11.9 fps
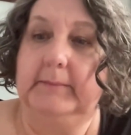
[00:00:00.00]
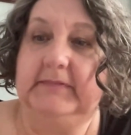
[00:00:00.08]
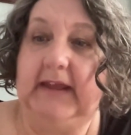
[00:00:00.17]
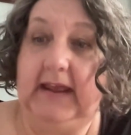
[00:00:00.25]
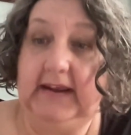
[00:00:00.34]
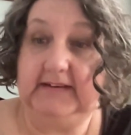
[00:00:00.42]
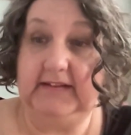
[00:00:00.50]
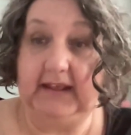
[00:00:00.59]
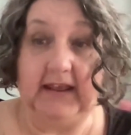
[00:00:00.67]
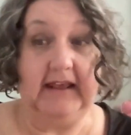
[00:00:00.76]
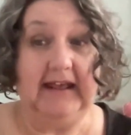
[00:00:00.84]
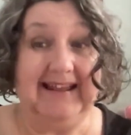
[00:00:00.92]
Next
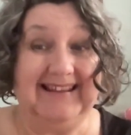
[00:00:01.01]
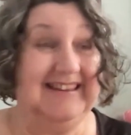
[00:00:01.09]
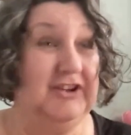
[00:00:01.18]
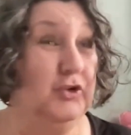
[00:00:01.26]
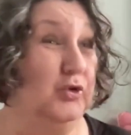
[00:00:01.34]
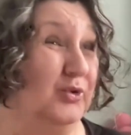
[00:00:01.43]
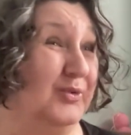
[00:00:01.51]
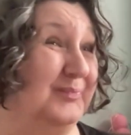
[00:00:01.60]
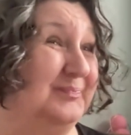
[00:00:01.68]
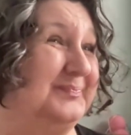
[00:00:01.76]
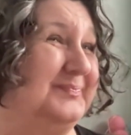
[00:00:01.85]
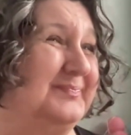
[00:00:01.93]
thing, your
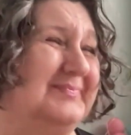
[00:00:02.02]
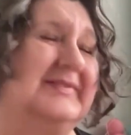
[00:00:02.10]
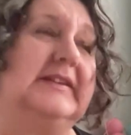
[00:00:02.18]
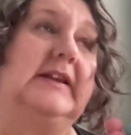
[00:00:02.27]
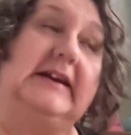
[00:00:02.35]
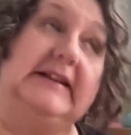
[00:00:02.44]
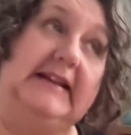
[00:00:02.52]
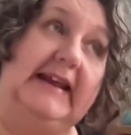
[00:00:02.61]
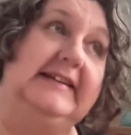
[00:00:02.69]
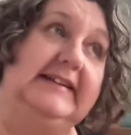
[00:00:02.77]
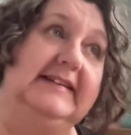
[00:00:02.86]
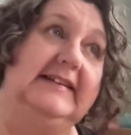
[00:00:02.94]

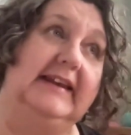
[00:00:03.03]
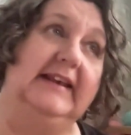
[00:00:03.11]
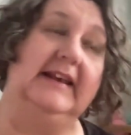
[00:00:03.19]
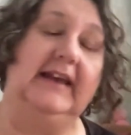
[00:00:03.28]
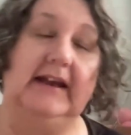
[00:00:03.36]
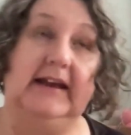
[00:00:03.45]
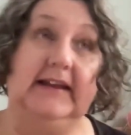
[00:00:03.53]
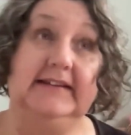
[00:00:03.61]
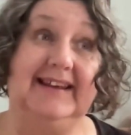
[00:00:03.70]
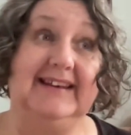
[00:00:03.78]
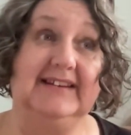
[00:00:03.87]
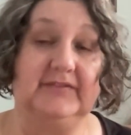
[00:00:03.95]
cleansing and
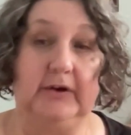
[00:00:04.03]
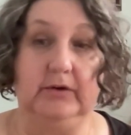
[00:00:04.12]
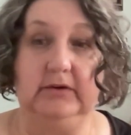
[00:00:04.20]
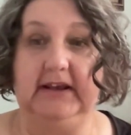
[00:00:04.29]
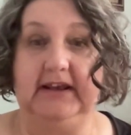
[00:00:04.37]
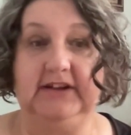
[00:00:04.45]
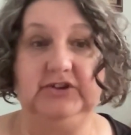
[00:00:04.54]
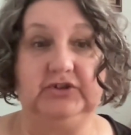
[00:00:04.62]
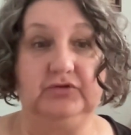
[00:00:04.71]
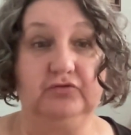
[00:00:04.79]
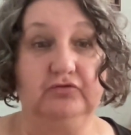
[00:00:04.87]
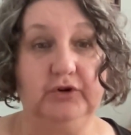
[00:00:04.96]

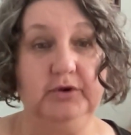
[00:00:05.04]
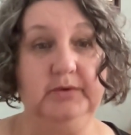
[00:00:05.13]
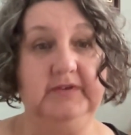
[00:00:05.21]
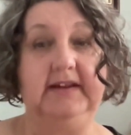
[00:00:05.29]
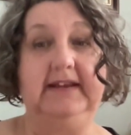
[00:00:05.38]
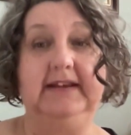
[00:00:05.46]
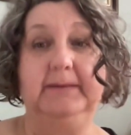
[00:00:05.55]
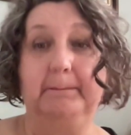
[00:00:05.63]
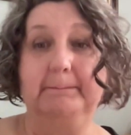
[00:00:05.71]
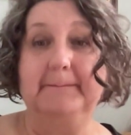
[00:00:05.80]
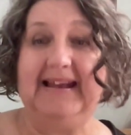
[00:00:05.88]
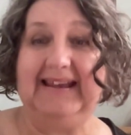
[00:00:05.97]
exfoliation routine
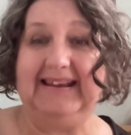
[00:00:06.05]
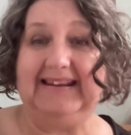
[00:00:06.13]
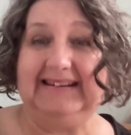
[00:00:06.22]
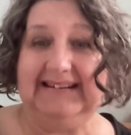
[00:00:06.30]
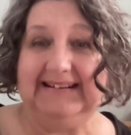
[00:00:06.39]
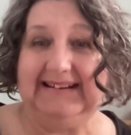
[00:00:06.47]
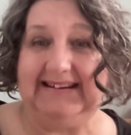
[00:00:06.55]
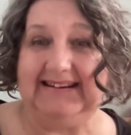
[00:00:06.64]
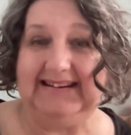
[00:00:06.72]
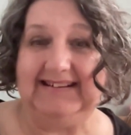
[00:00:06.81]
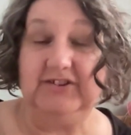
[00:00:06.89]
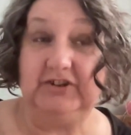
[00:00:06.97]
may
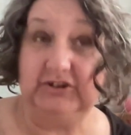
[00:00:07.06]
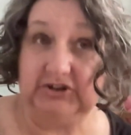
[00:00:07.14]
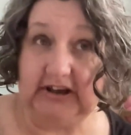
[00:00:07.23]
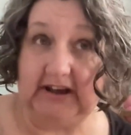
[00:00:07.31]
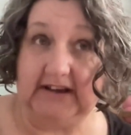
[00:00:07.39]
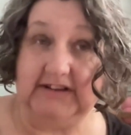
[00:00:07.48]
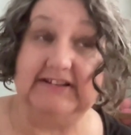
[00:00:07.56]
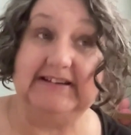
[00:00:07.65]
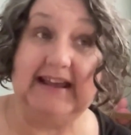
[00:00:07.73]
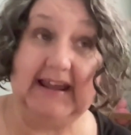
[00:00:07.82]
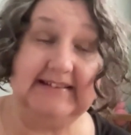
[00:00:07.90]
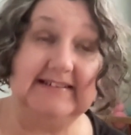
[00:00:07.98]
need to change.
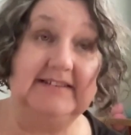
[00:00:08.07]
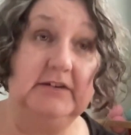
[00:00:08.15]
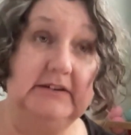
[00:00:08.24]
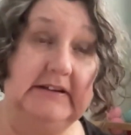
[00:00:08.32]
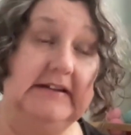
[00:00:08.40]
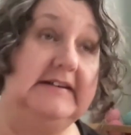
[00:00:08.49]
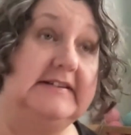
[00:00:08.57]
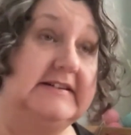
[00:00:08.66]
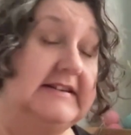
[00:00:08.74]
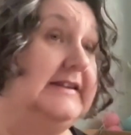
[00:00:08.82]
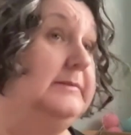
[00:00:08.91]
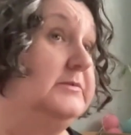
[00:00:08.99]
Yes, you need to
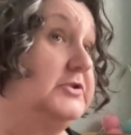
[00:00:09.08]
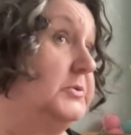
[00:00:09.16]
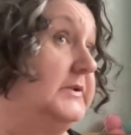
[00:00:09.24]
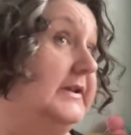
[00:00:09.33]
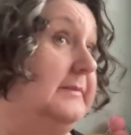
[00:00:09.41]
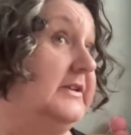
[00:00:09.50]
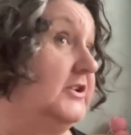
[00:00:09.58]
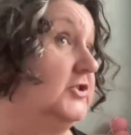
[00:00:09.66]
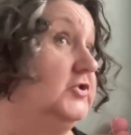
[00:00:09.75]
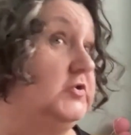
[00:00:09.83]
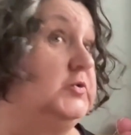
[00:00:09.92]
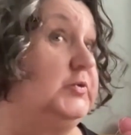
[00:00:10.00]
keep doing it
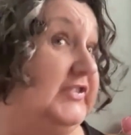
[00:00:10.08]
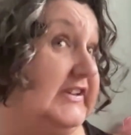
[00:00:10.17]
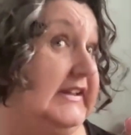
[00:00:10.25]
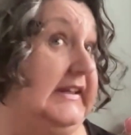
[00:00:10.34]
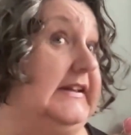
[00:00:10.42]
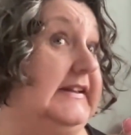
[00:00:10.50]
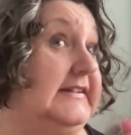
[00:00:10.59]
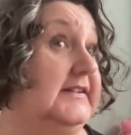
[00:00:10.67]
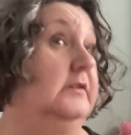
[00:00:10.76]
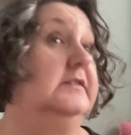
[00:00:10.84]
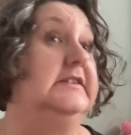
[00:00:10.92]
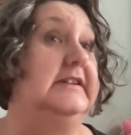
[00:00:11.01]
because your skin is
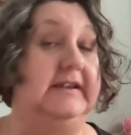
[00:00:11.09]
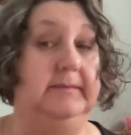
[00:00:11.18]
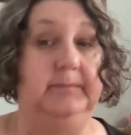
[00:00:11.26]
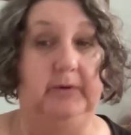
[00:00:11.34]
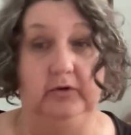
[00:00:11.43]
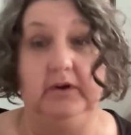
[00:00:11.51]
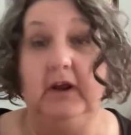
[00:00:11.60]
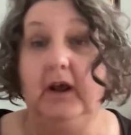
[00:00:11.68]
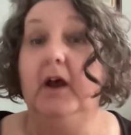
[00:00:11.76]
going to keep on